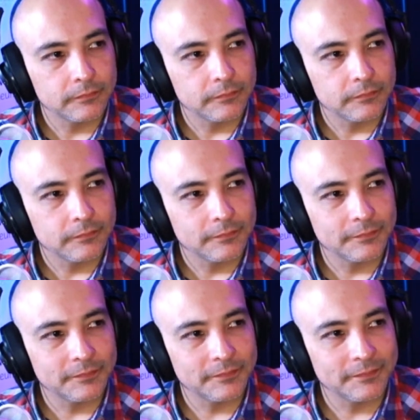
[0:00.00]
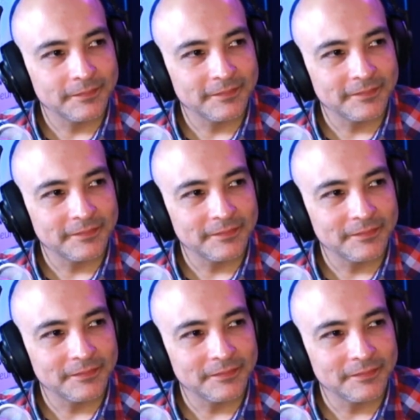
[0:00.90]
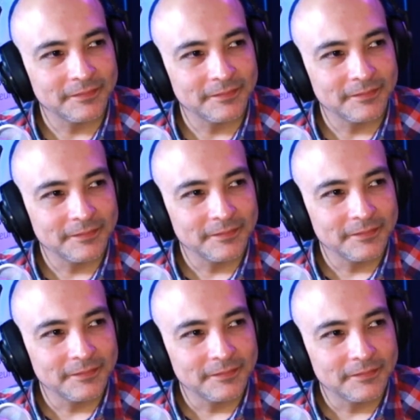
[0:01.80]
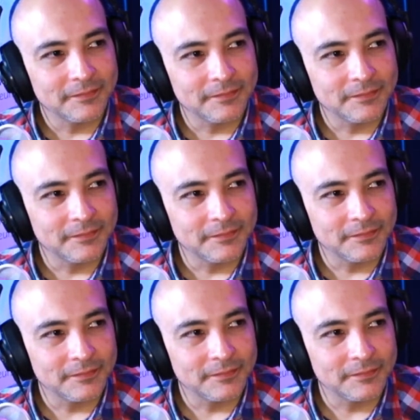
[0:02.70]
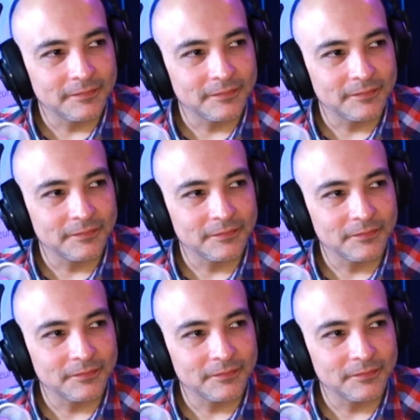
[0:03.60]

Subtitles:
[no speech]